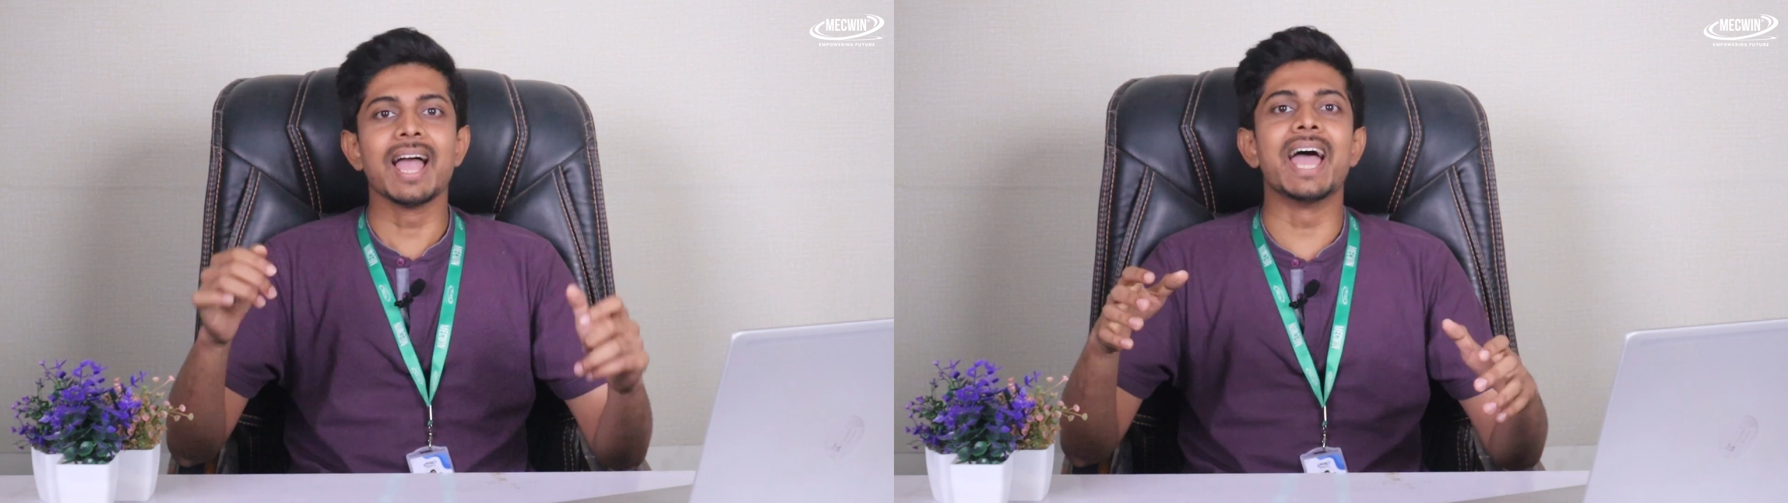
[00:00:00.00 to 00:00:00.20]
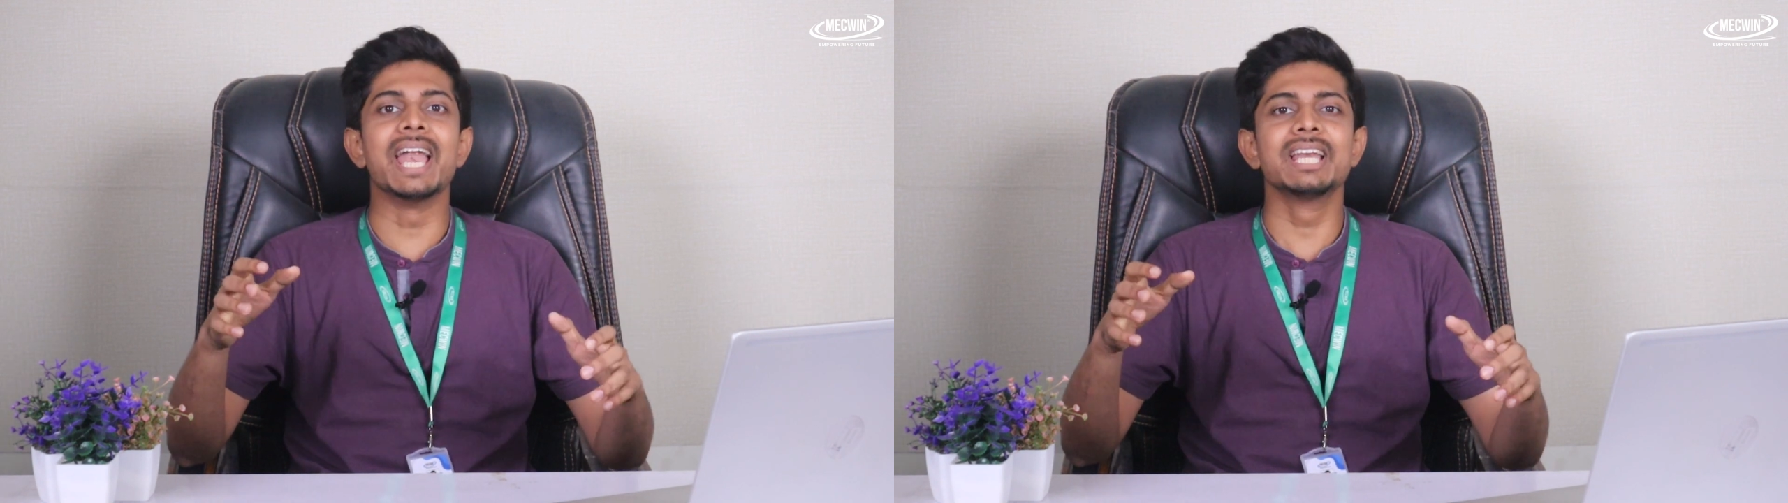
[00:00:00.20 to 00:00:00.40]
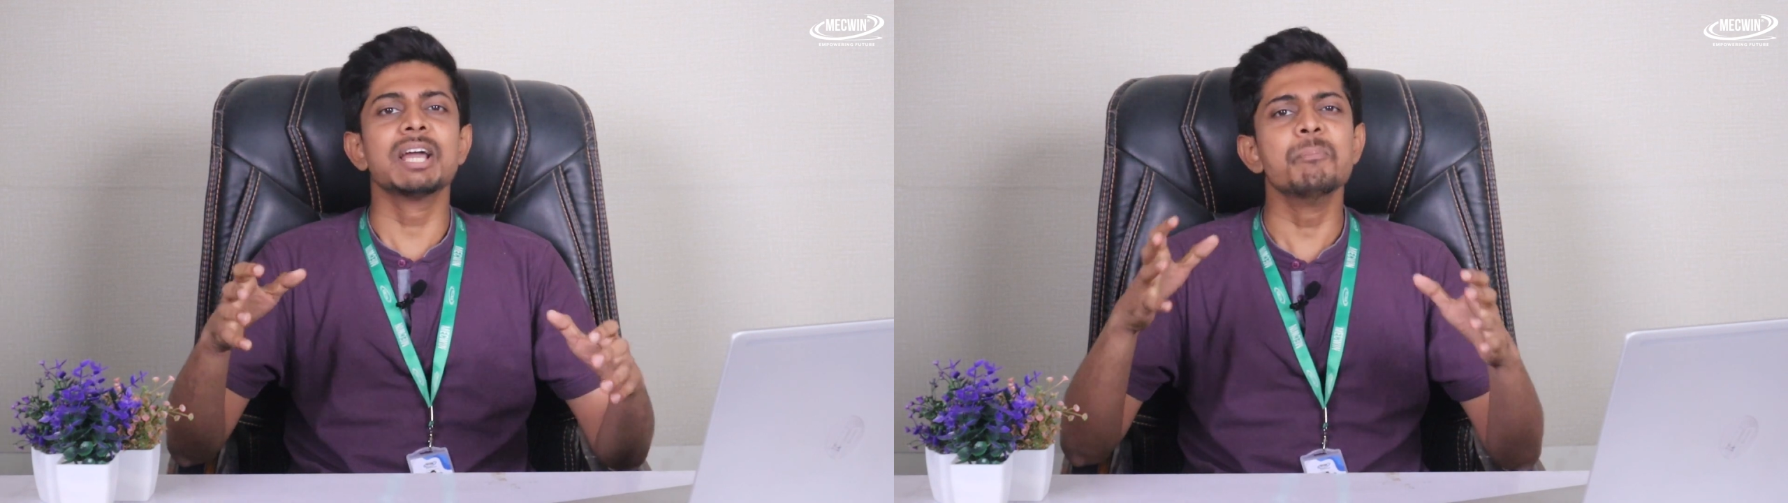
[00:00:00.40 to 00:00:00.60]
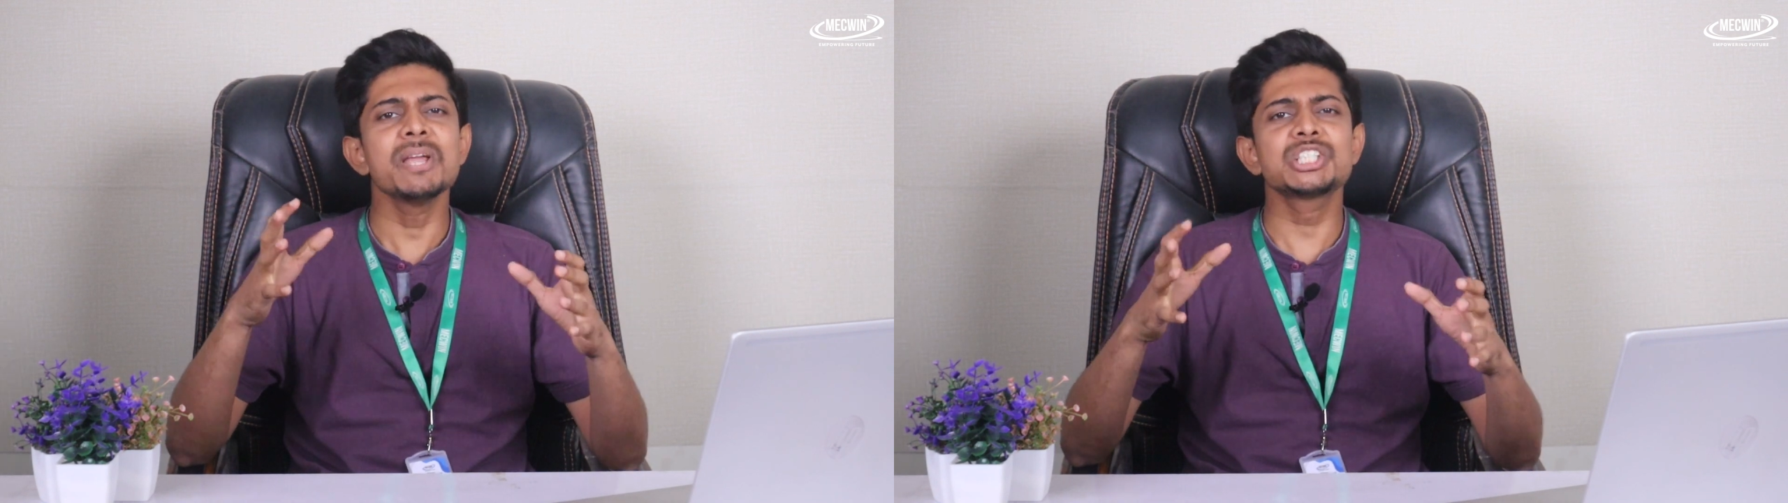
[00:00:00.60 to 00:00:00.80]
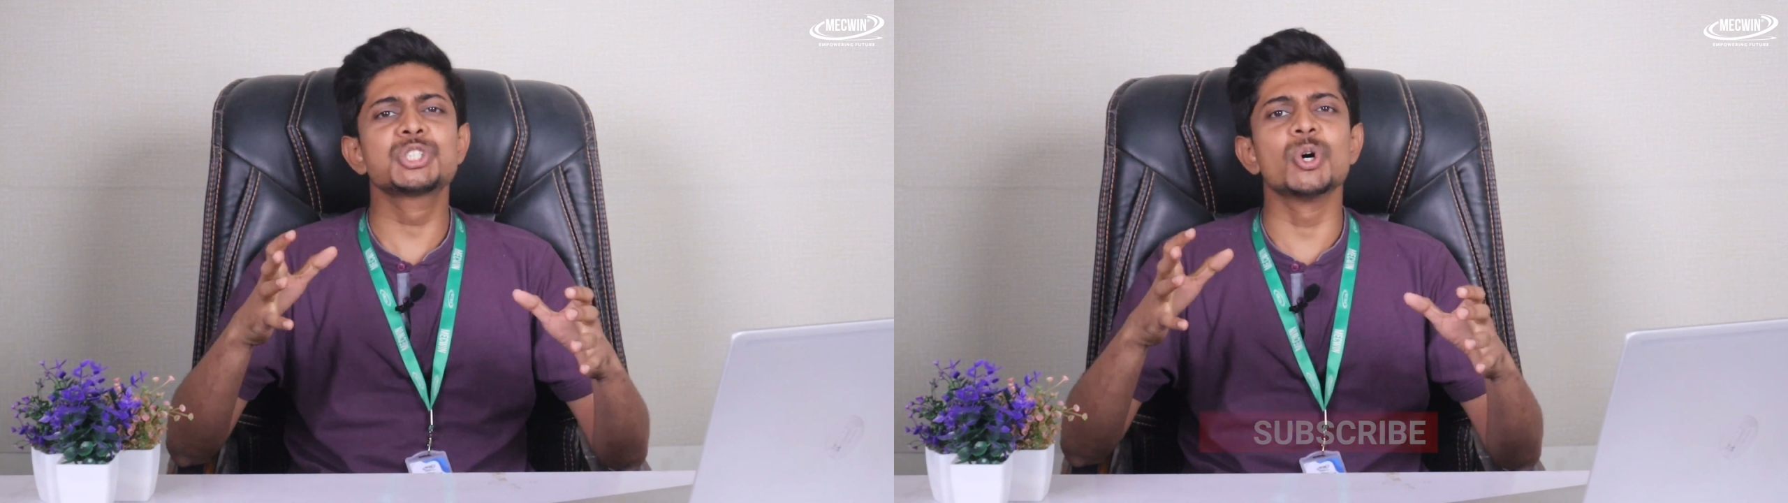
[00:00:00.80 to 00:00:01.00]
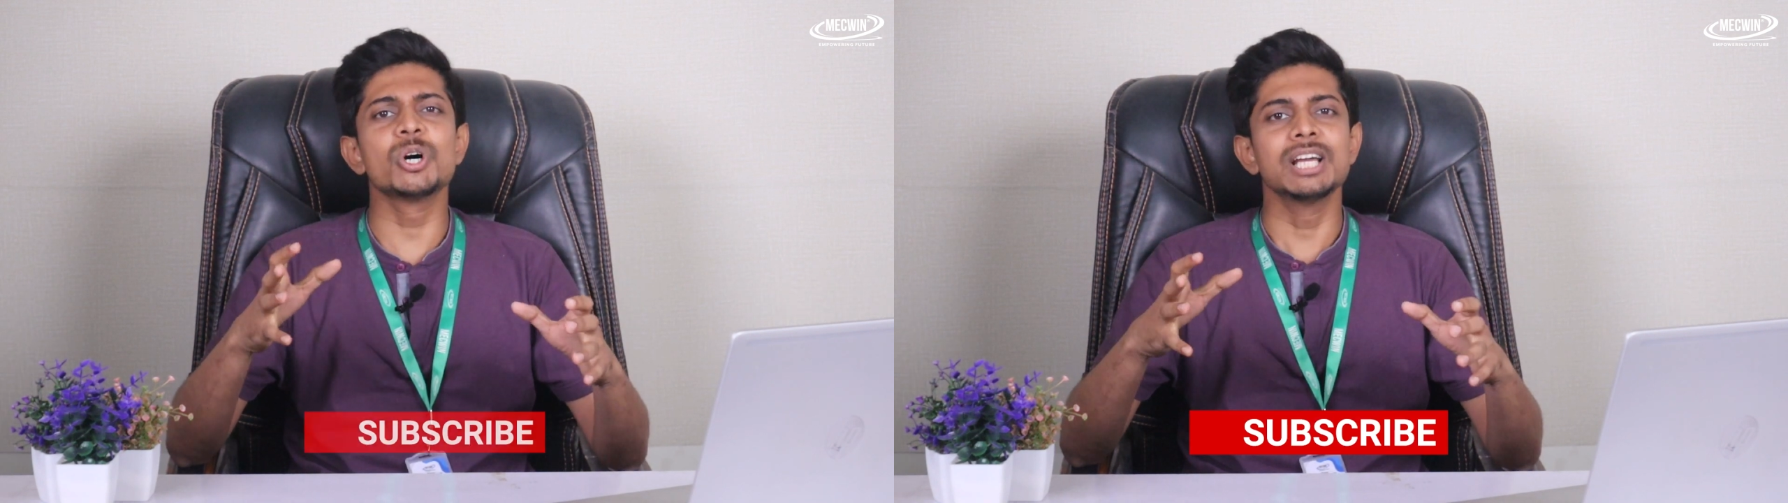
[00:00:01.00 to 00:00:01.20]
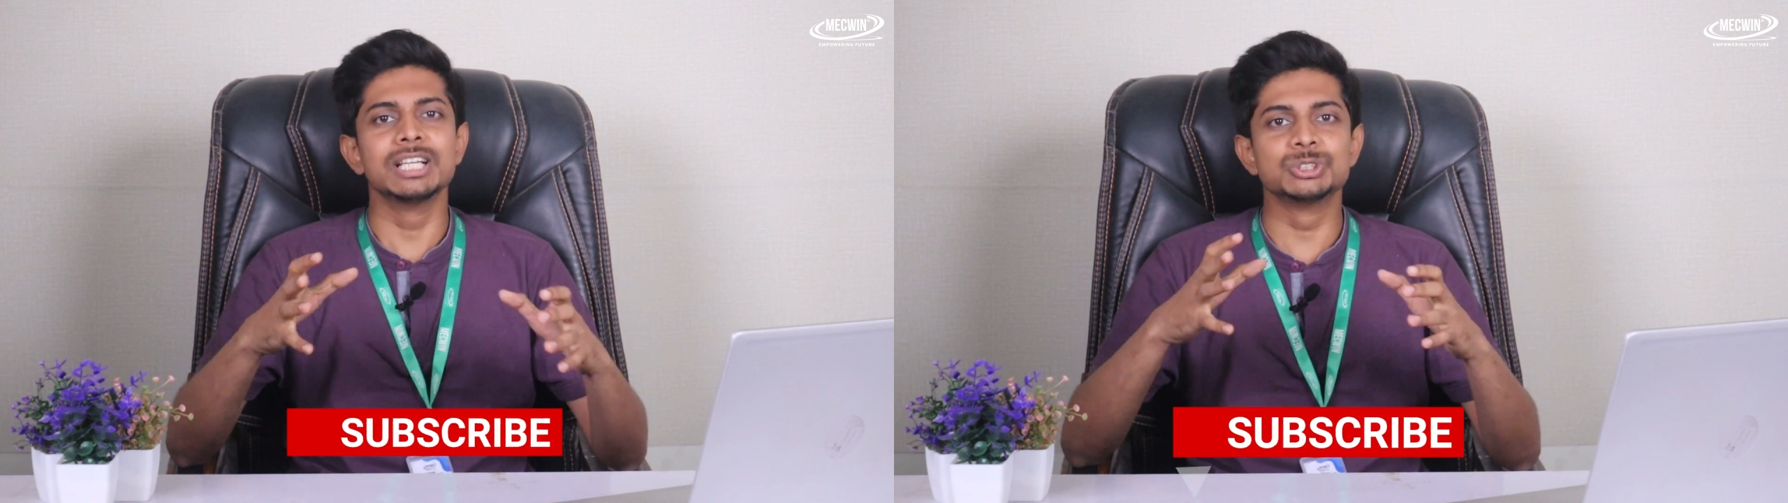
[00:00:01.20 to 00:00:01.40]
and make sure